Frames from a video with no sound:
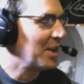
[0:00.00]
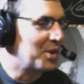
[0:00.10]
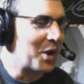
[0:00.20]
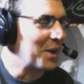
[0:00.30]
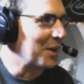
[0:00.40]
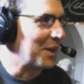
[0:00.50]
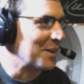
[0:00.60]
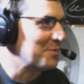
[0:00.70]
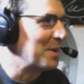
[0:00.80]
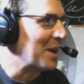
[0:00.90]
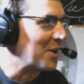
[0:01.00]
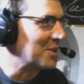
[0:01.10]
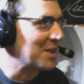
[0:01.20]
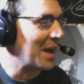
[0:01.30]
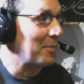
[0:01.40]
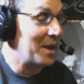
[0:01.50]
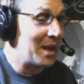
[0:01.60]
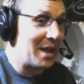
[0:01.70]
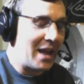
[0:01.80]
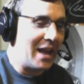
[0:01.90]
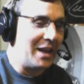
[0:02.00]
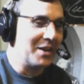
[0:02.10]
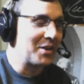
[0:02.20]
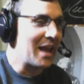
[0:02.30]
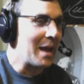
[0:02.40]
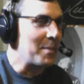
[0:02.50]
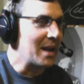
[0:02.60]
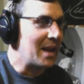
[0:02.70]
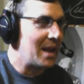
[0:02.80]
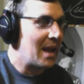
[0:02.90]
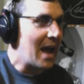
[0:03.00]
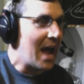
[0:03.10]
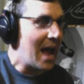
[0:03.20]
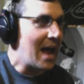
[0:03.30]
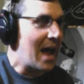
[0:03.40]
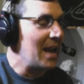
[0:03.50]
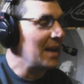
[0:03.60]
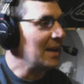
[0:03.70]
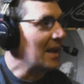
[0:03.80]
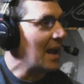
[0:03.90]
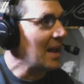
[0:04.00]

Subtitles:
"You ain't gonna kiss me, are you, champ?" And he looked at me, and I didn't.